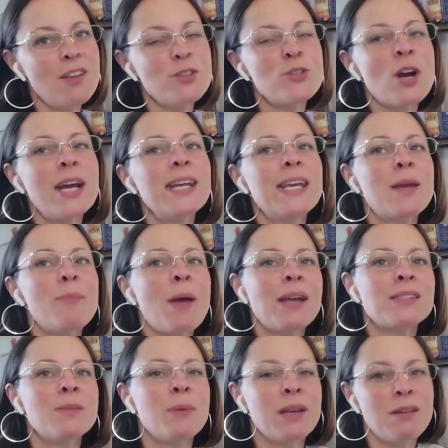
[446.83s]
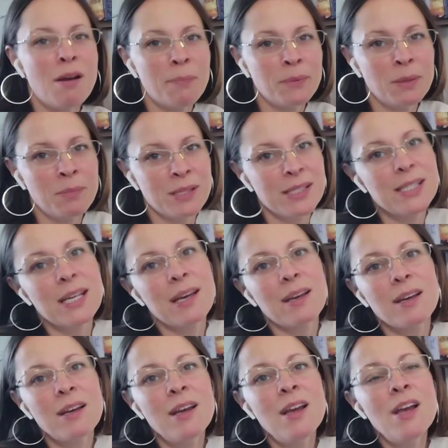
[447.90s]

try to get back to being optimistic.